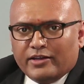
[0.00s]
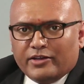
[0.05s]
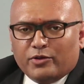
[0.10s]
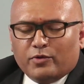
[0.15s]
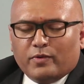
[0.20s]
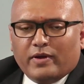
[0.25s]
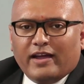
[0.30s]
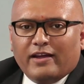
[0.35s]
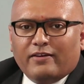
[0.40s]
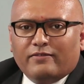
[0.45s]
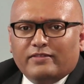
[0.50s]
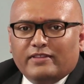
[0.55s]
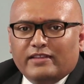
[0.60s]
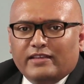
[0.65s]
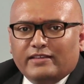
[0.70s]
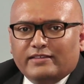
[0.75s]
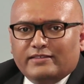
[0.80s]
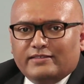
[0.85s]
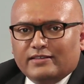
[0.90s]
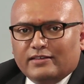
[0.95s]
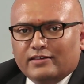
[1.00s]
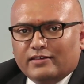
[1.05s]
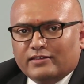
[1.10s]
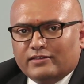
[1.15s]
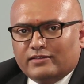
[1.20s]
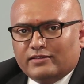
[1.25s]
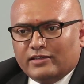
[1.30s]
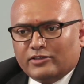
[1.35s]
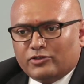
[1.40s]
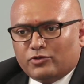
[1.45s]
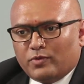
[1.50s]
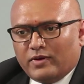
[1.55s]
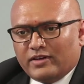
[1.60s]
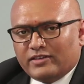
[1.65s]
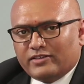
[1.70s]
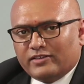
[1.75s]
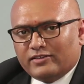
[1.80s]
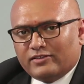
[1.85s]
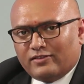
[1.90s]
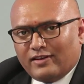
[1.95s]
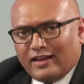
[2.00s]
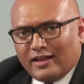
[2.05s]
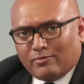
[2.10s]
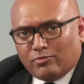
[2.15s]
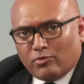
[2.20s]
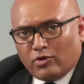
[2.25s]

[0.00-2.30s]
You have these situations like